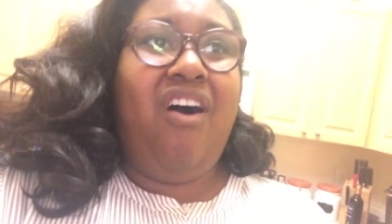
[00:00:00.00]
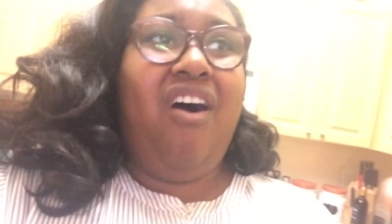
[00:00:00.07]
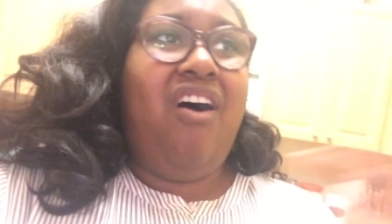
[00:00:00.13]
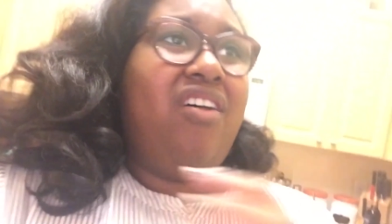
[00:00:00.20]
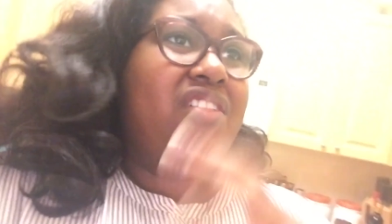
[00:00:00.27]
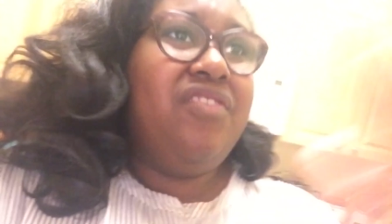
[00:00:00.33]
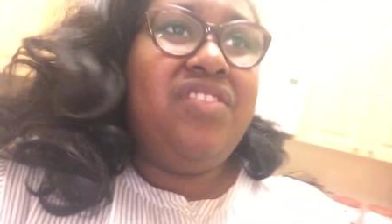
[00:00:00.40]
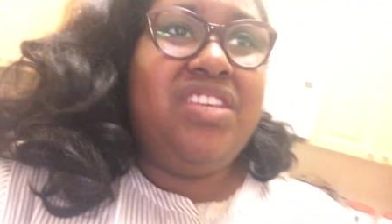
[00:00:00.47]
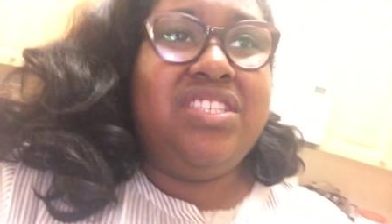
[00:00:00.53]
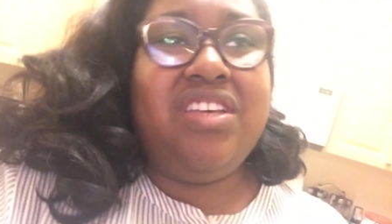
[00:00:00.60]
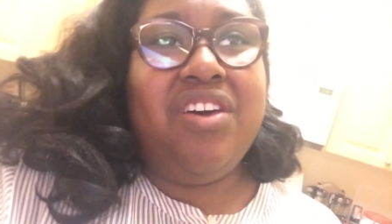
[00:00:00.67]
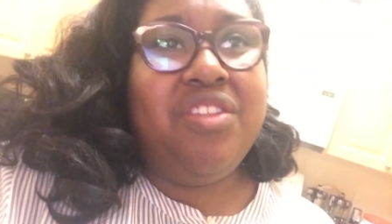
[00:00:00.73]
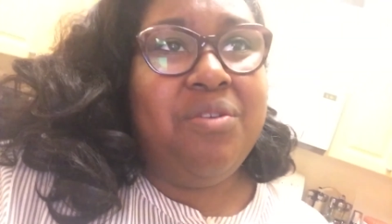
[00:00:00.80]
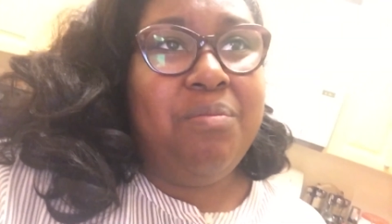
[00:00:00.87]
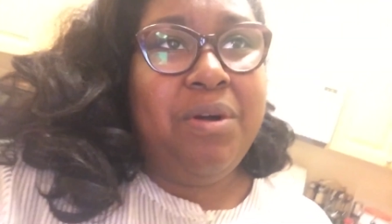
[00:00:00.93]
all of these
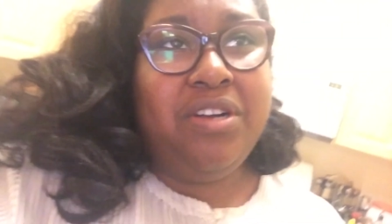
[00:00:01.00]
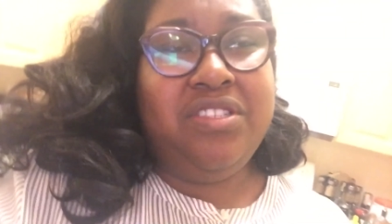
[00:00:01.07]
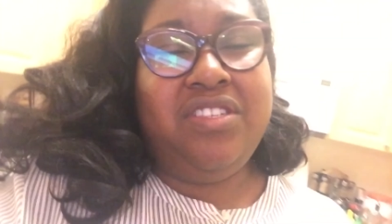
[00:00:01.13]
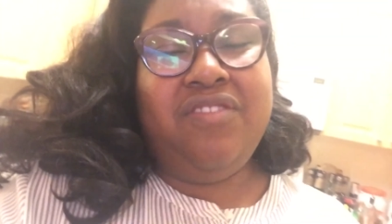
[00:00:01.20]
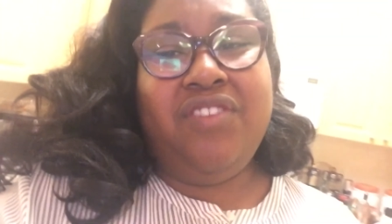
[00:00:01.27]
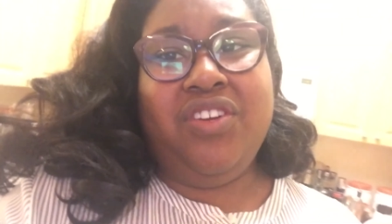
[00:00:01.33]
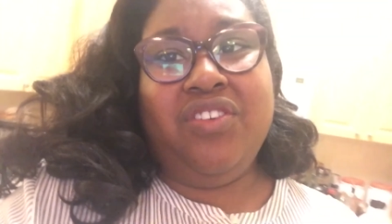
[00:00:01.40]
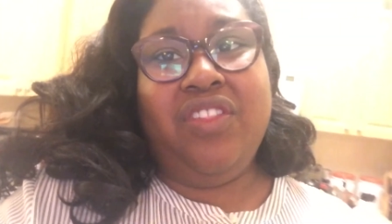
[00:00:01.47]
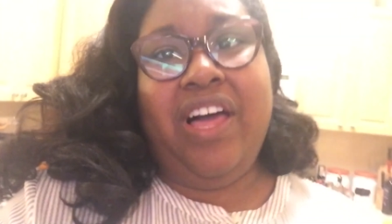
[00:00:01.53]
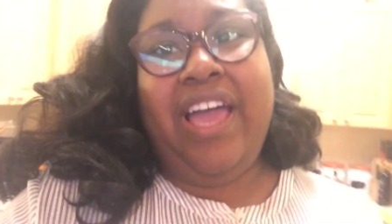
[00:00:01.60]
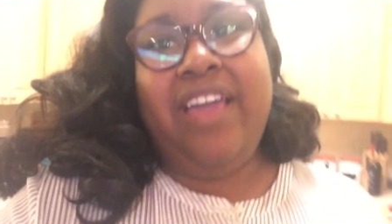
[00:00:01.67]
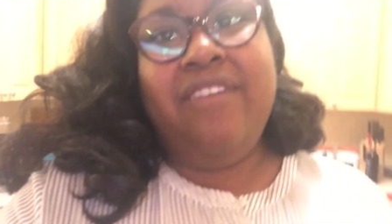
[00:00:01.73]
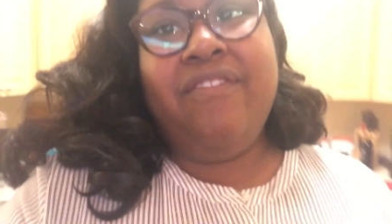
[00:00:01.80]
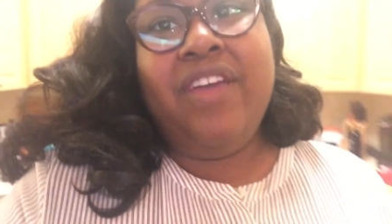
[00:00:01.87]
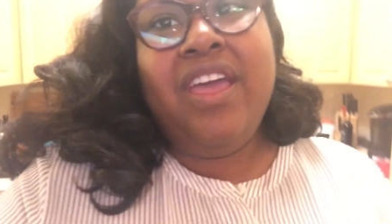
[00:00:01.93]
other parts of your
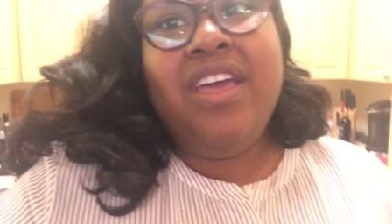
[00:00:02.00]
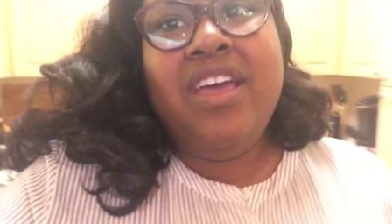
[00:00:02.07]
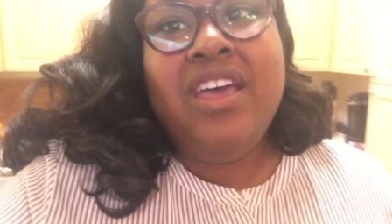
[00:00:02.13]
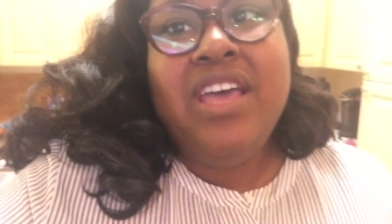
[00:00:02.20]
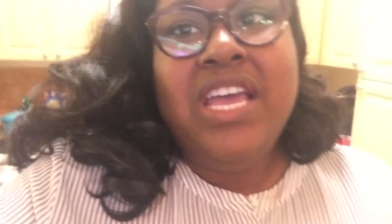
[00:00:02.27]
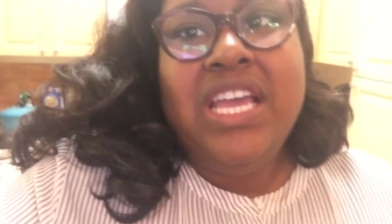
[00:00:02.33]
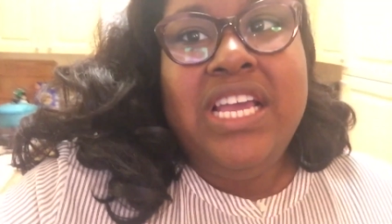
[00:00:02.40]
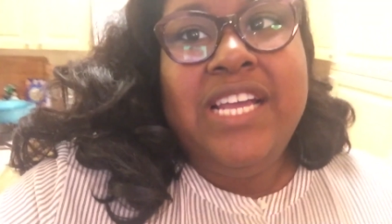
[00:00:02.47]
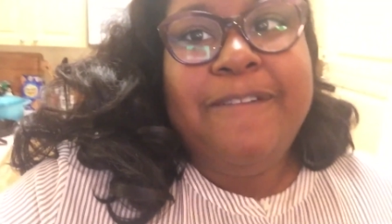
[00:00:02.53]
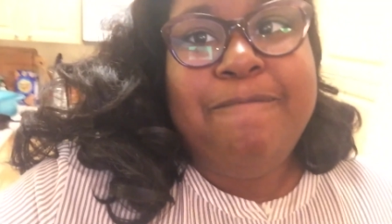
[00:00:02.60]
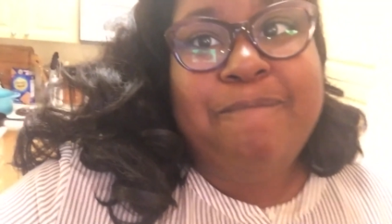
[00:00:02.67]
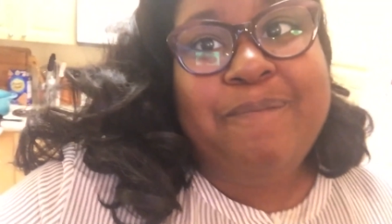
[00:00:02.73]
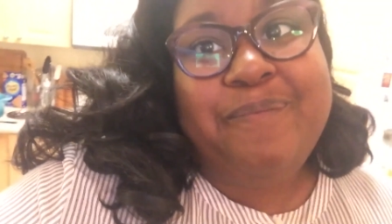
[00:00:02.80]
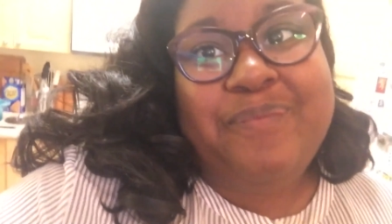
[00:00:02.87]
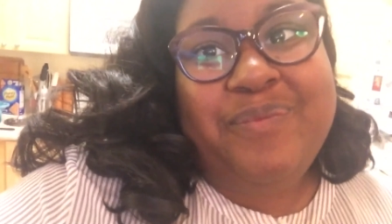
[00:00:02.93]
life,
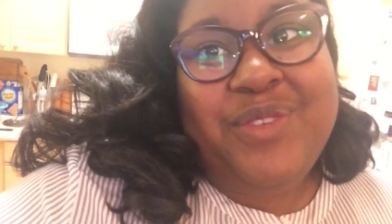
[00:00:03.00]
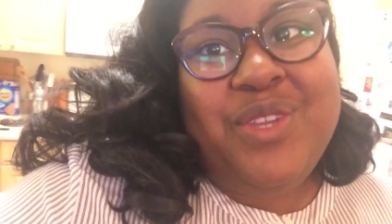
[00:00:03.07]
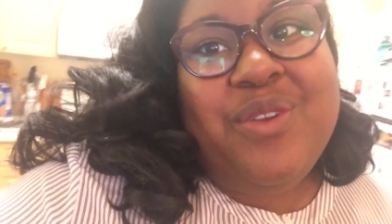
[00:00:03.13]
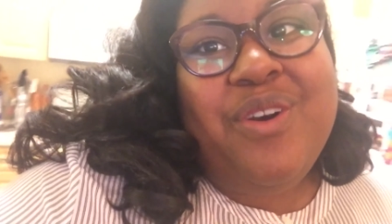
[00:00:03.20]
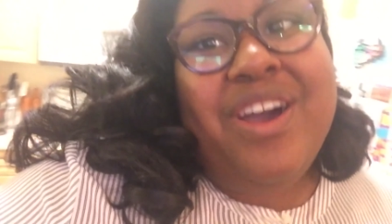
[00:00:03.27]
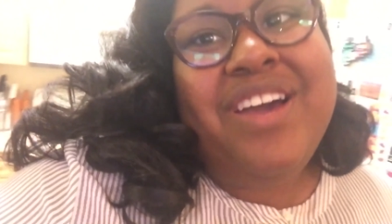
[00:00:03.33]
you don't